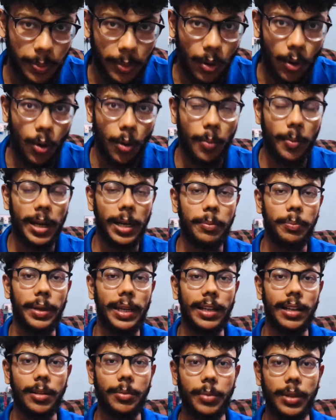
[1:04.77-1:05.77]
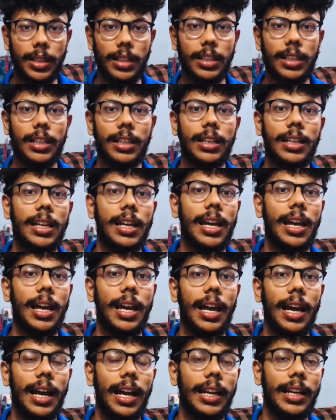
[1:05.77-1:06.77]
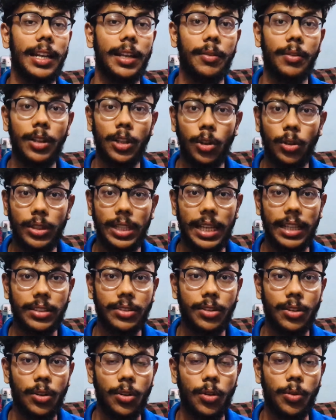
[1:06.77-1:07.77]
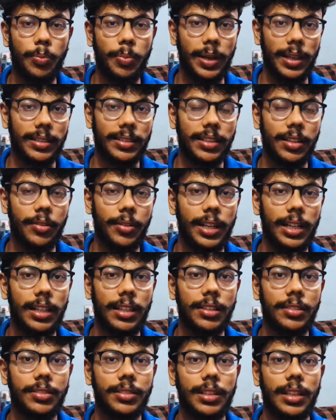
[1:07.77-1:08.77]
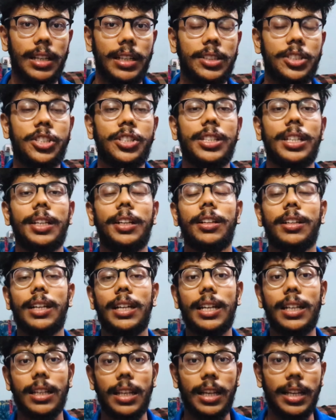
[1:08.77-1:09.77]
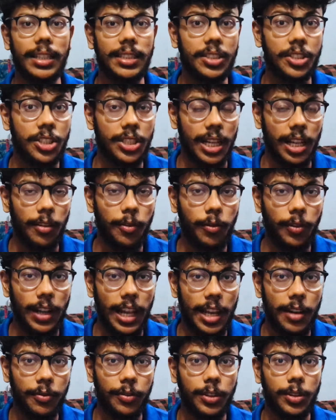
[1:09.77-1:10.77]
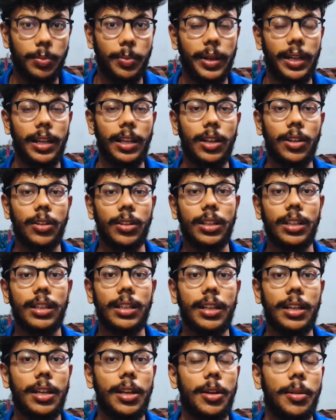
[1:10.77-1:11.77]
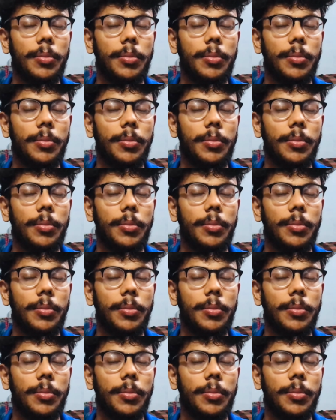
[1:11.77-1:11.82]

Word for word: this homemade peanut butter. And even though there's no preservatives, its shelf, it, its shelf life is pretty good,